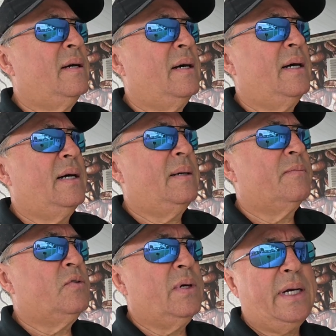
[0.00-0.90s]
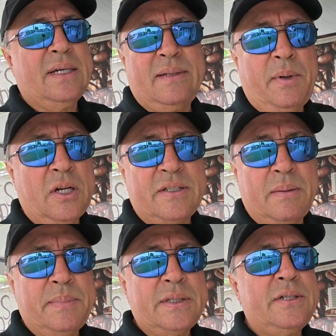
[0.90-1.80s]
to an X amount of
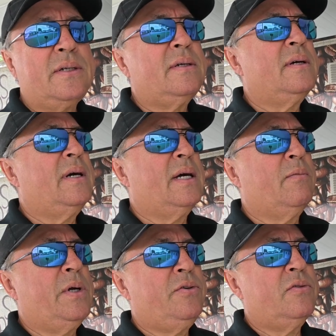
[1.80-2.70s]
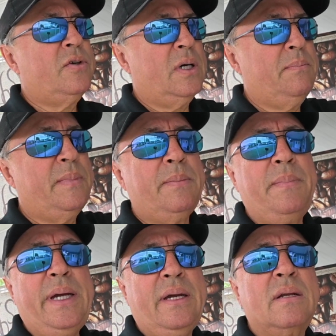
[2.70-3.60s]
temperature, and when you dump the
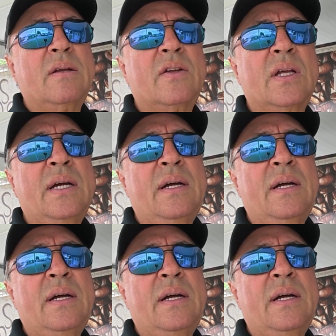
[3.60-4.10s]
beans,